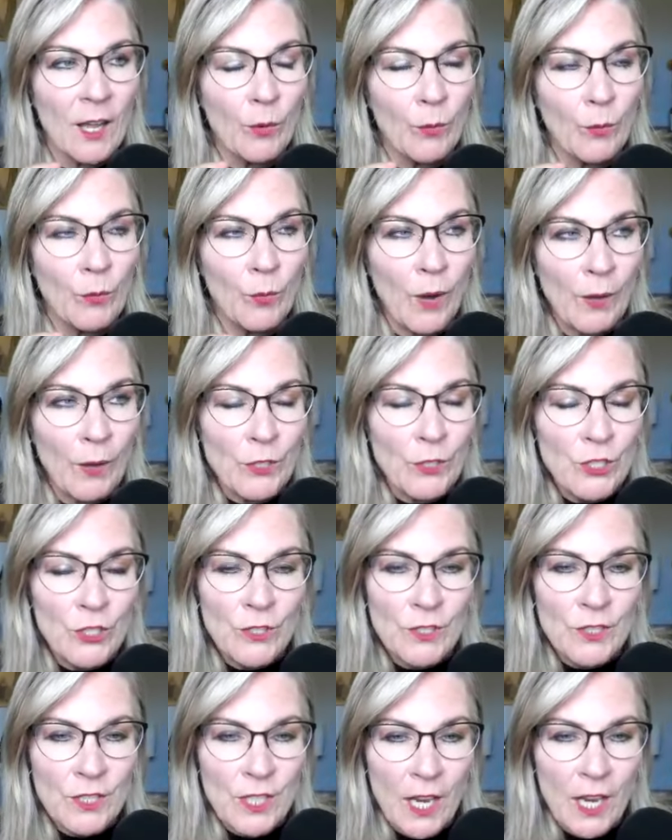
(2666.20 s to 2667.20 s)
what would
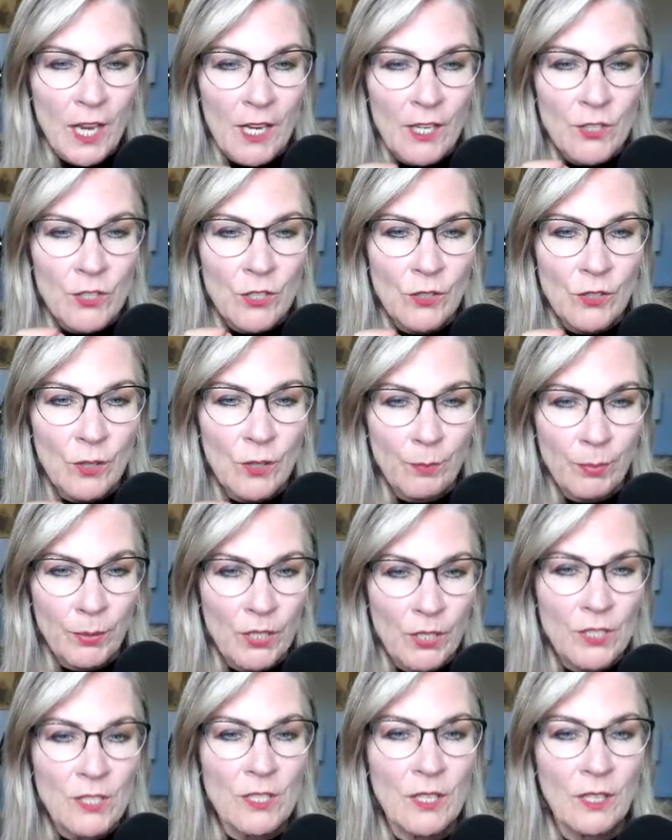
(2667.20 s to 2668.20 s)
you say to the
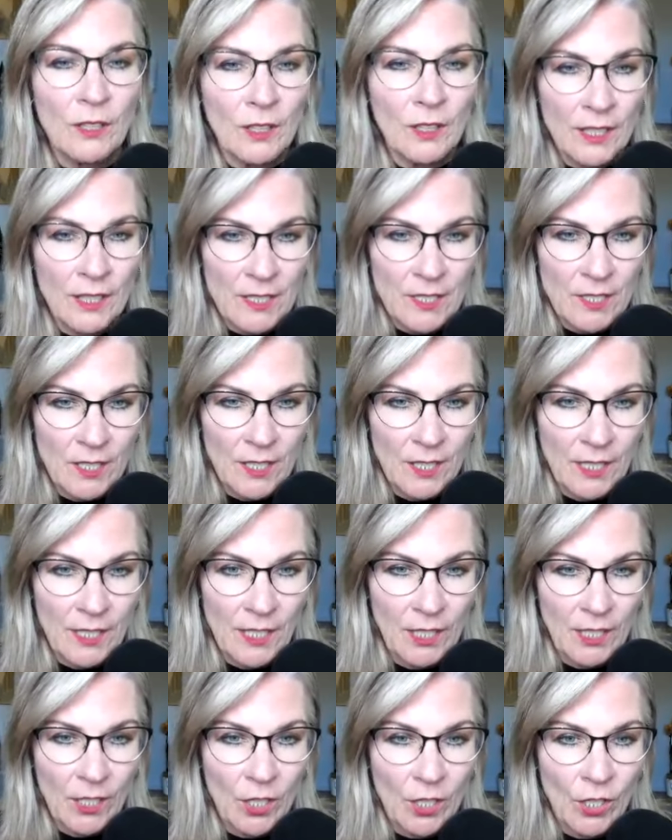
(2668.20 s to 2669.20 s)
person
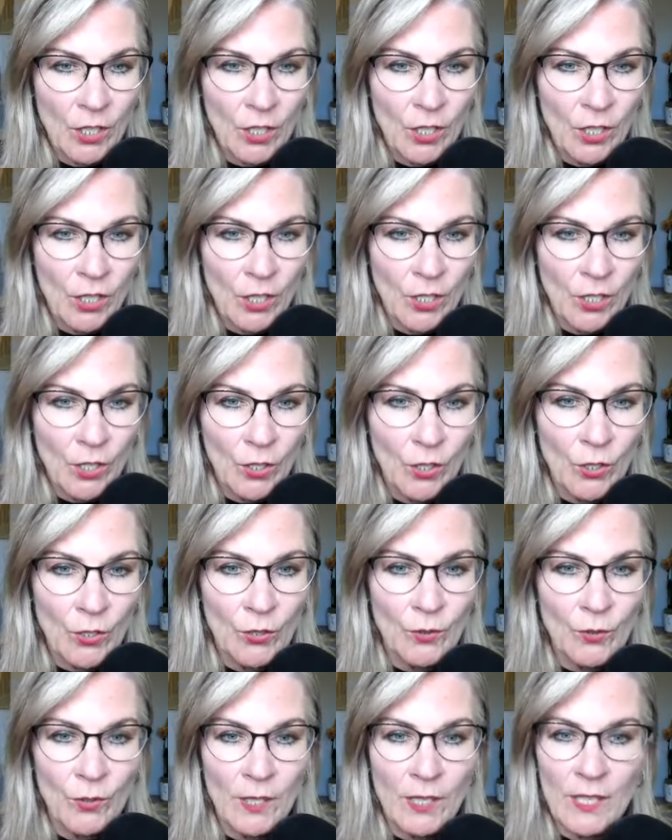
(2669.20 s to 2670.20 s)
listening
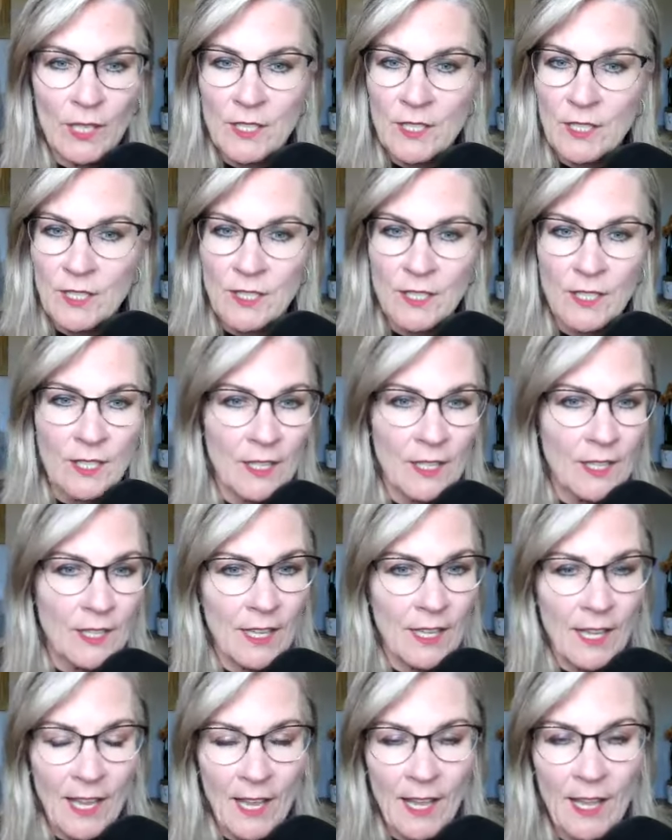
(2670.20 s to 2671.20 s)
who
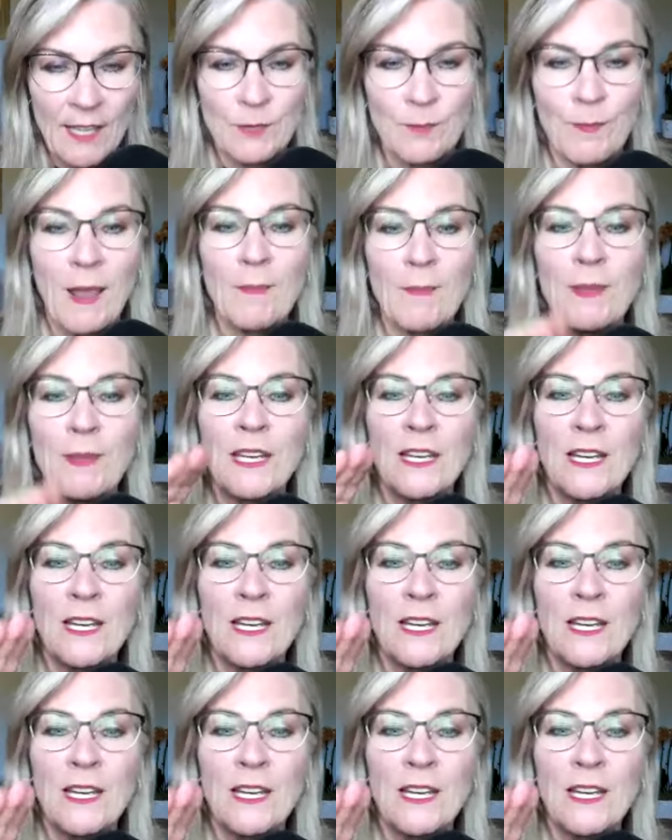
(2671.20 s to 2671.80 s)
has maybe